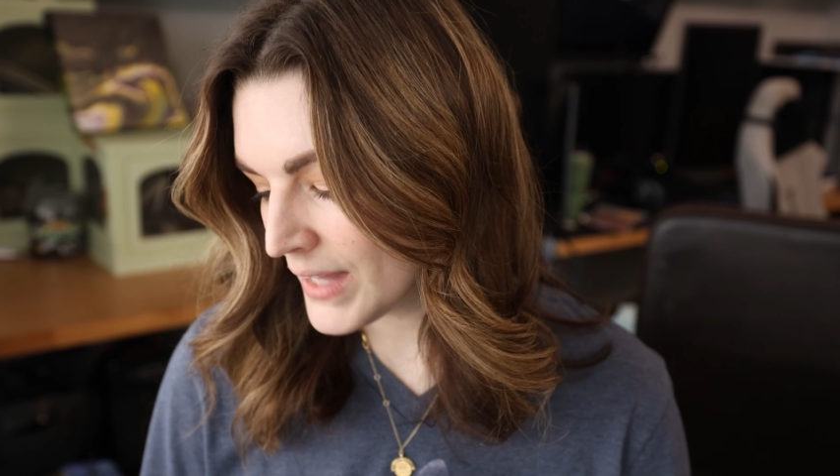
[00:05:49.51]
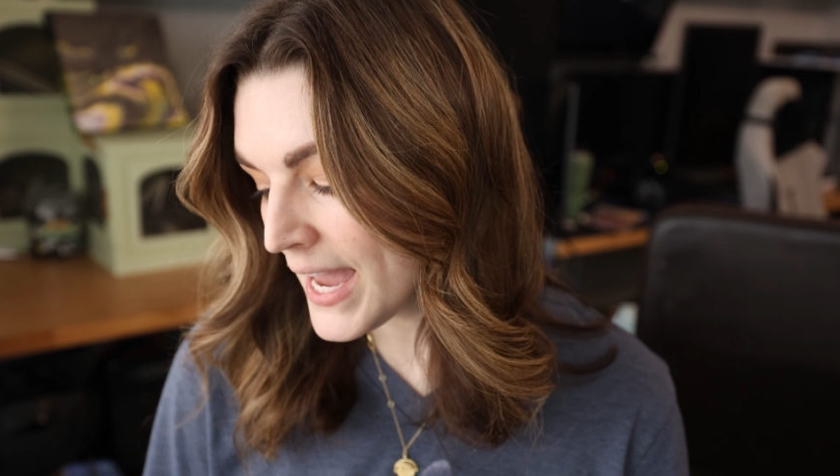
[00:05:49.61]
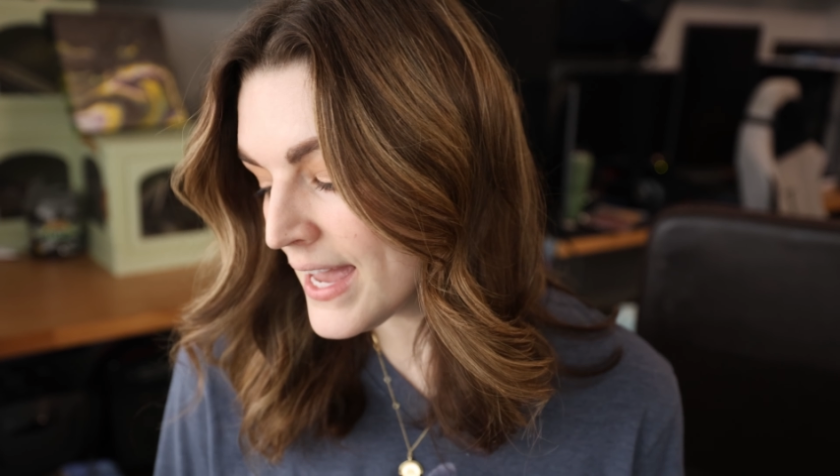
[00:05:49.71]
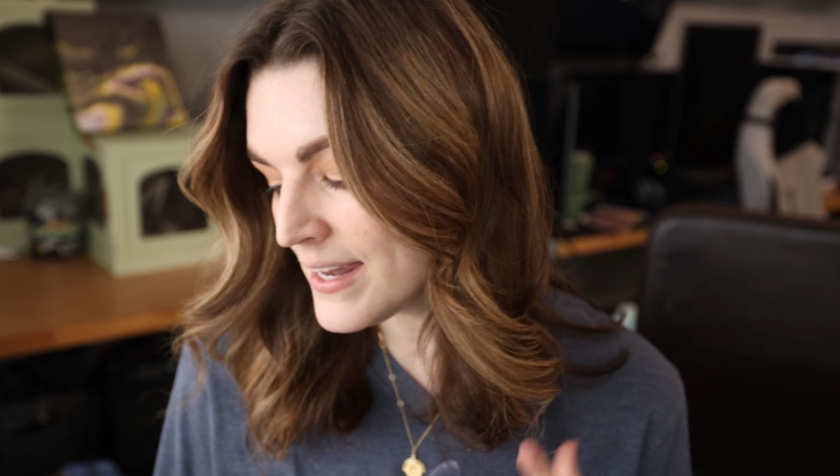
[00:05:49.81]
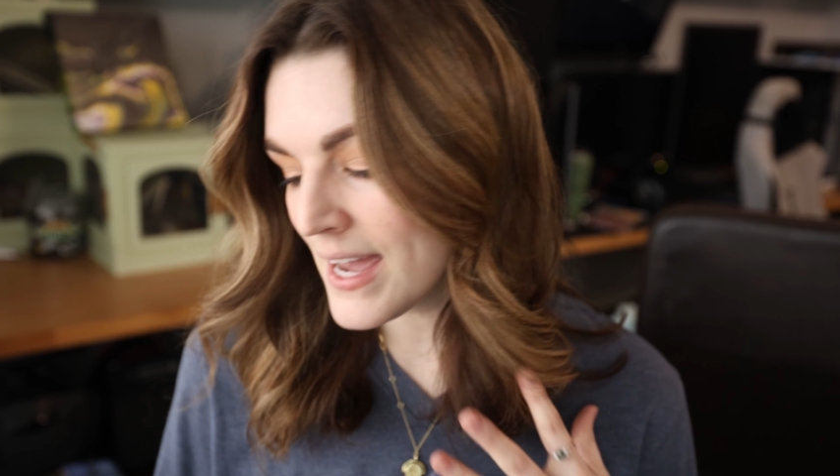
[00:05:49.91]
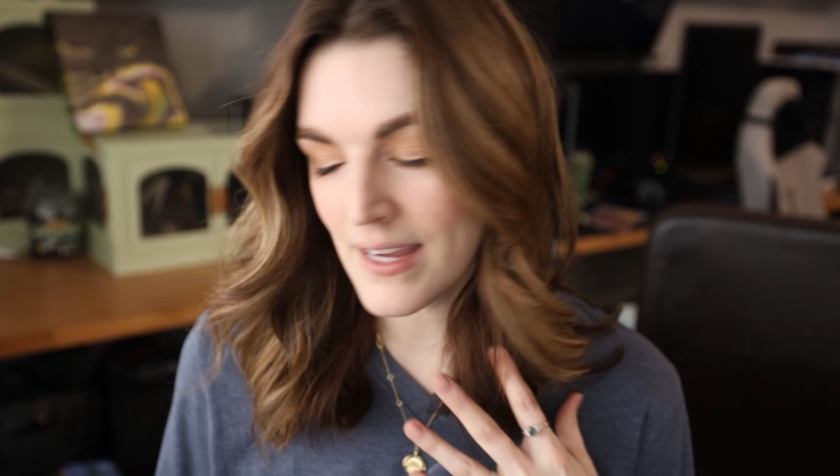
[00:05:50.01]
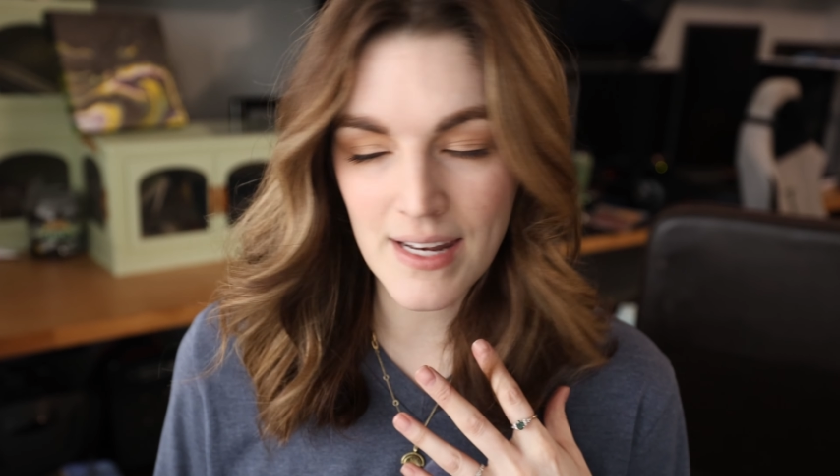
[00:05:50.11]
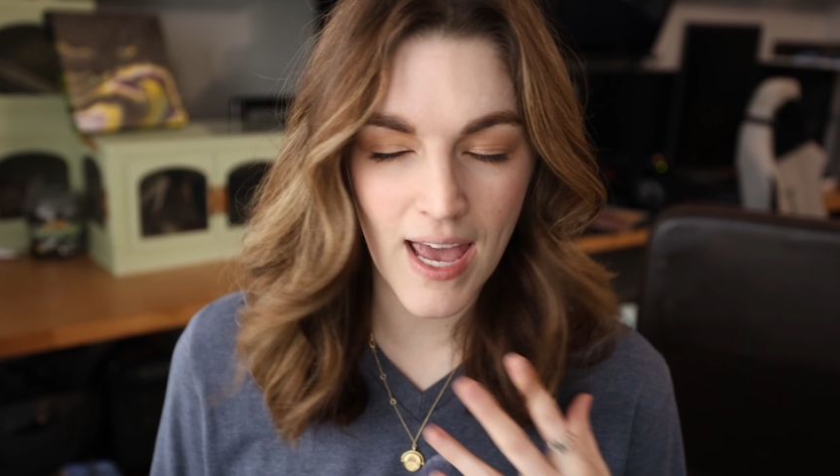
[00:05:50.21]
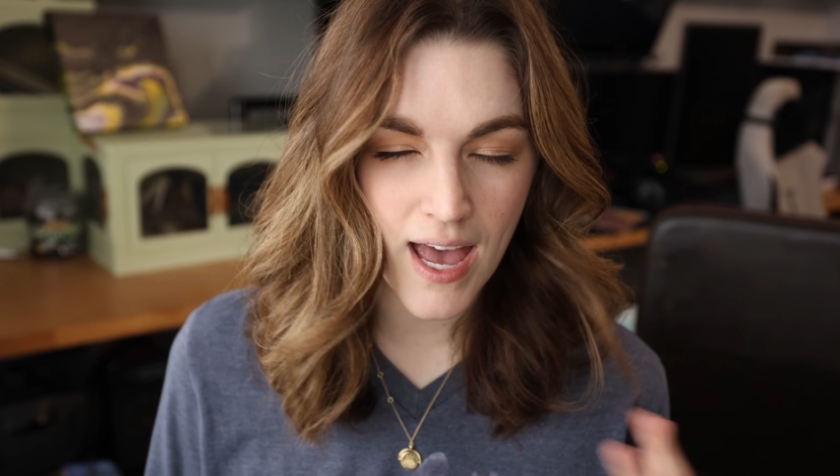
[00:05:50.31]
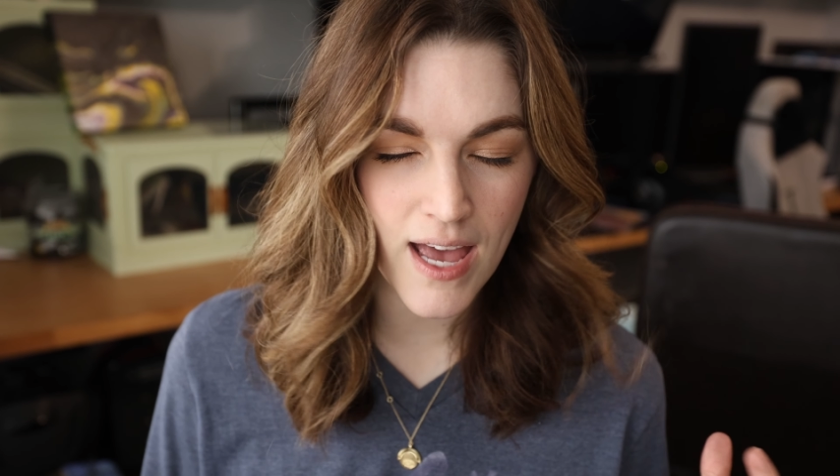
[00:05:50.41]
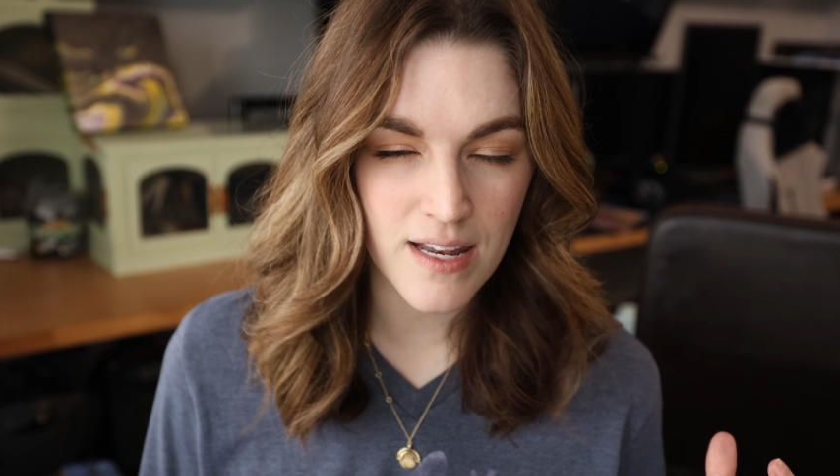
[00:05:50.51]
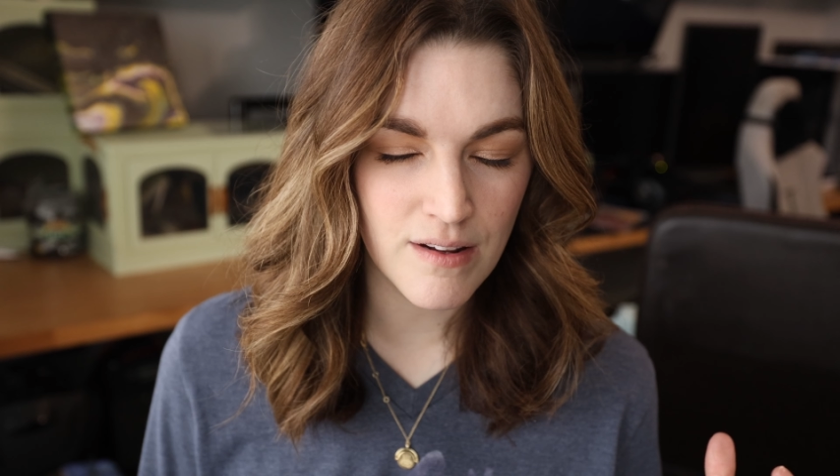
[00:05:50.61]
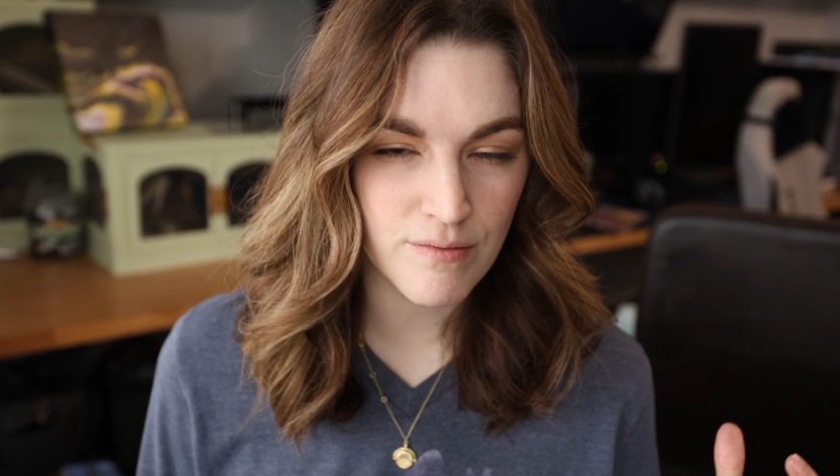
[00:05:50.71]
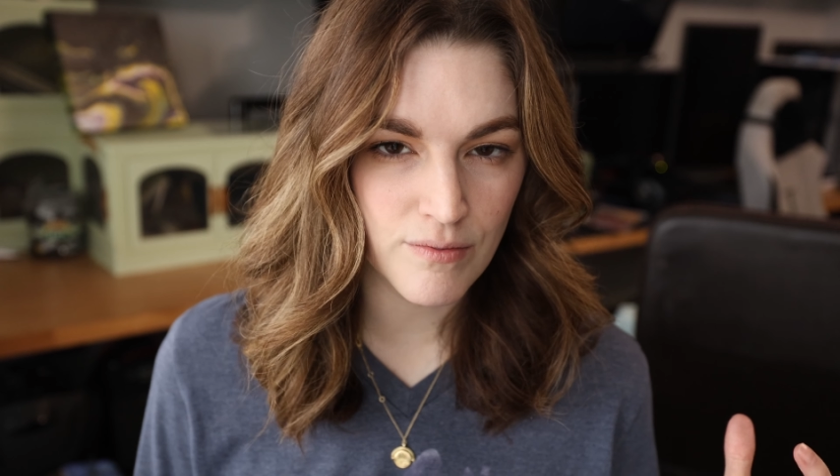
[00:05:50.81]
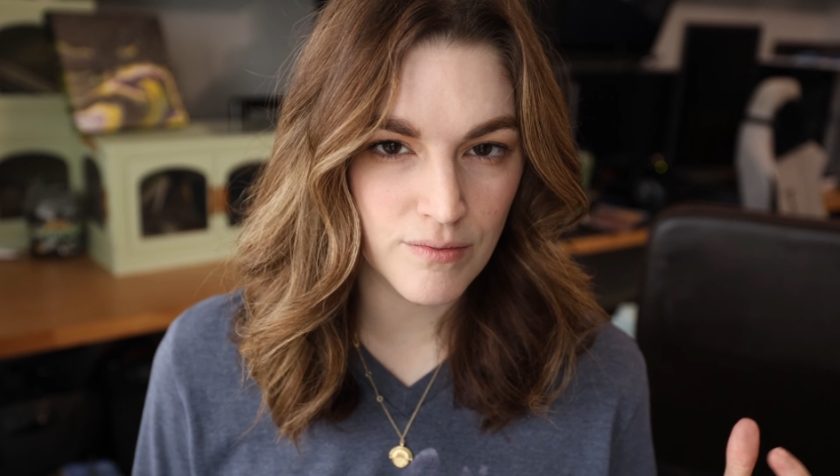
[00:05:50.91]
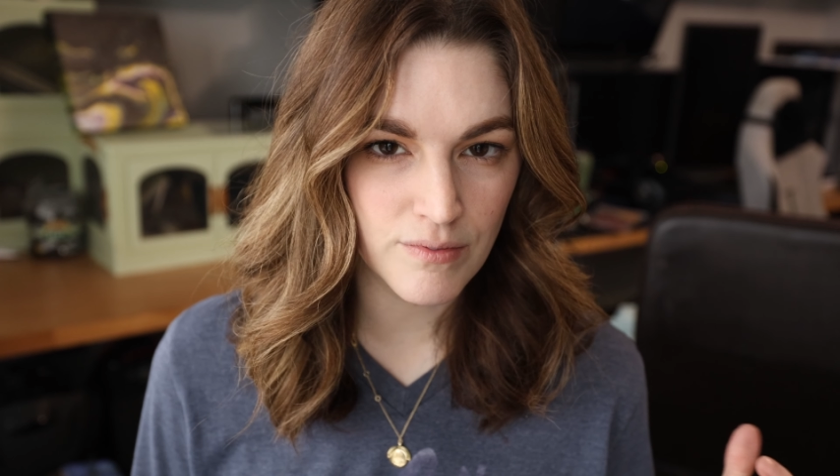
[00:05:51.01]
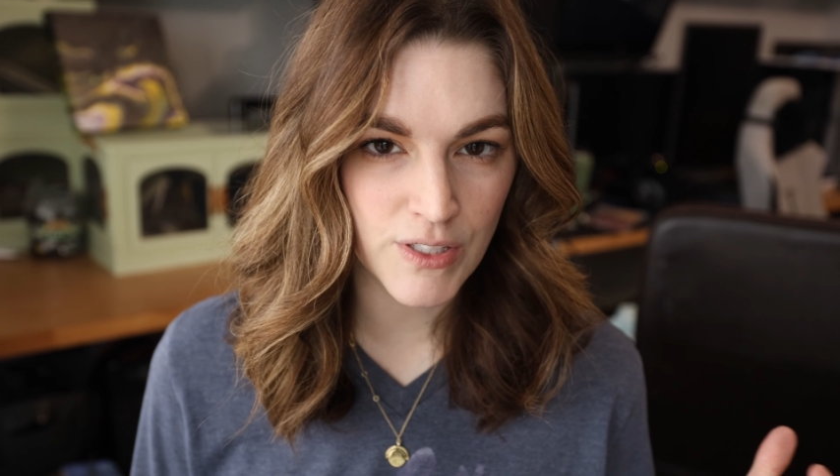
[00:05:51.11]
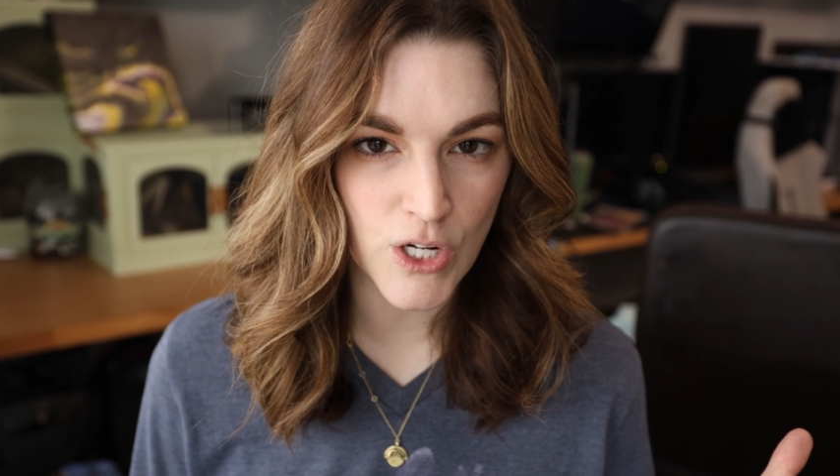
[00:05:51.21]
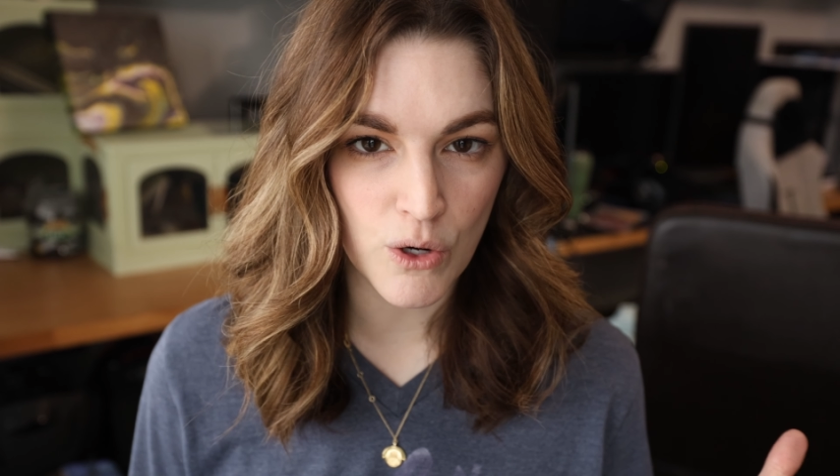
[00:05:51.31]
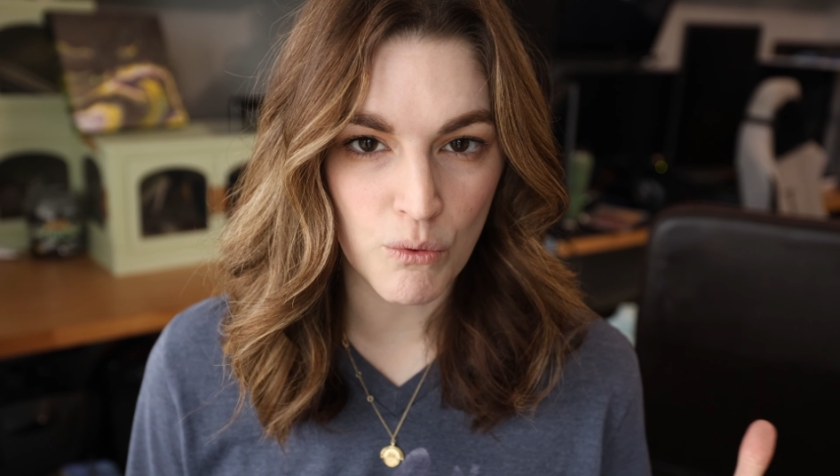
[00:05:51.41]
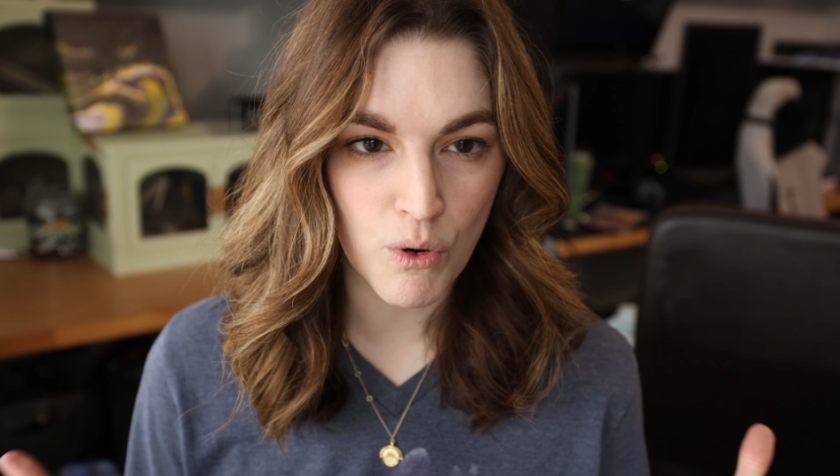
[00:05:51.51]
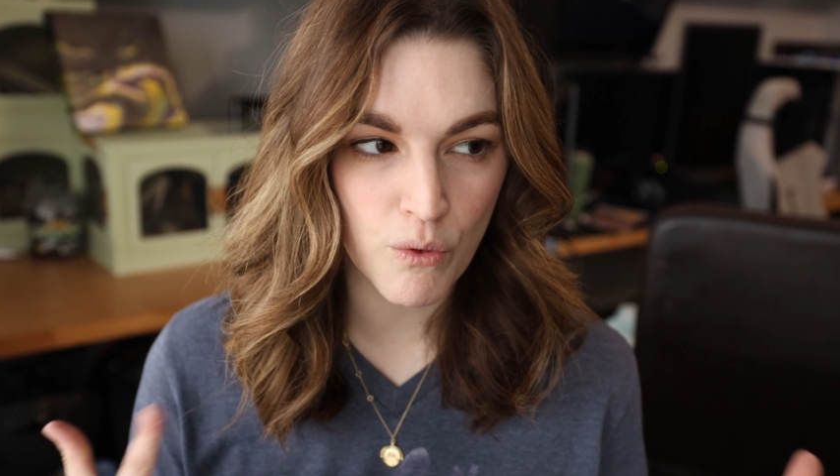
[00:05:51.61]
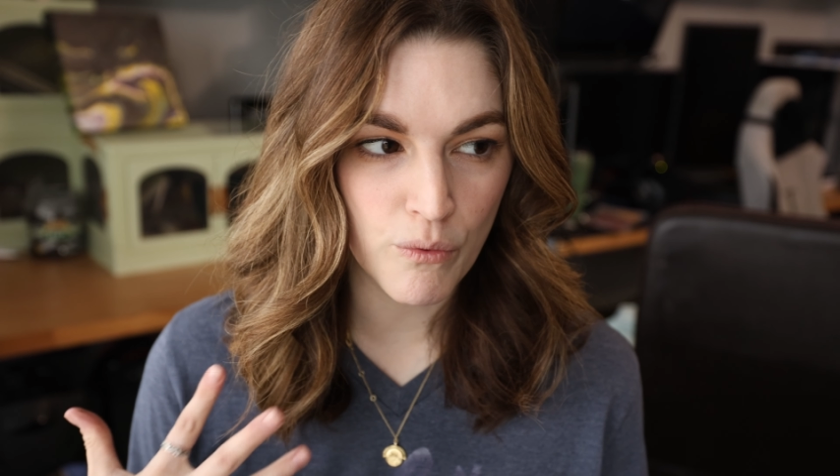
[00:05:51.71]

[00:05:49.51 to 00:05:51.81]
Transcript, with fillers: And I can add, you know,